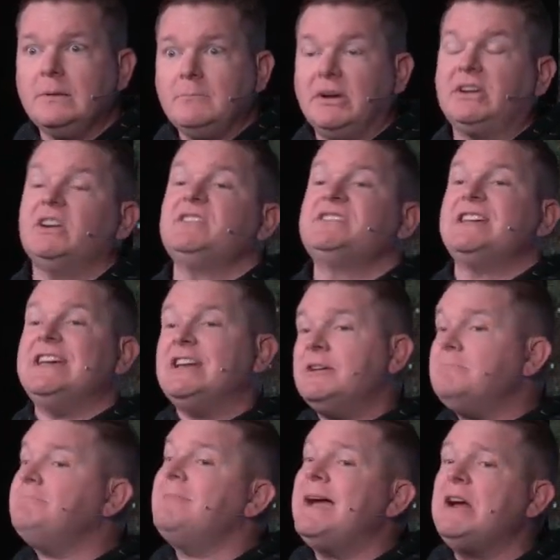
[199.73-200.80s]
Because in
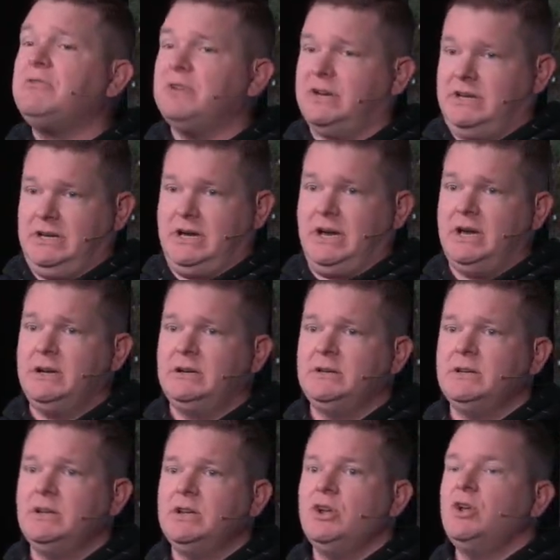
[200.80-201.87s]
America,
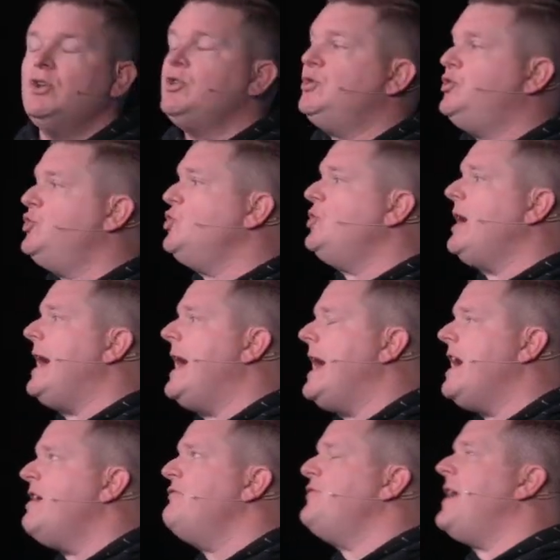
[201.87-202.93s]
you
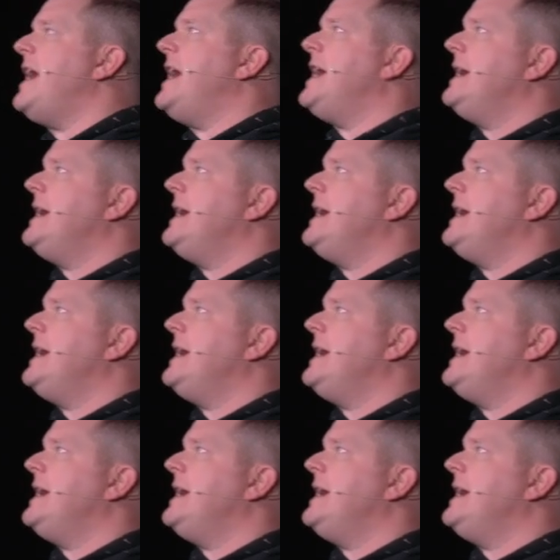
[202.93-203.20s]
have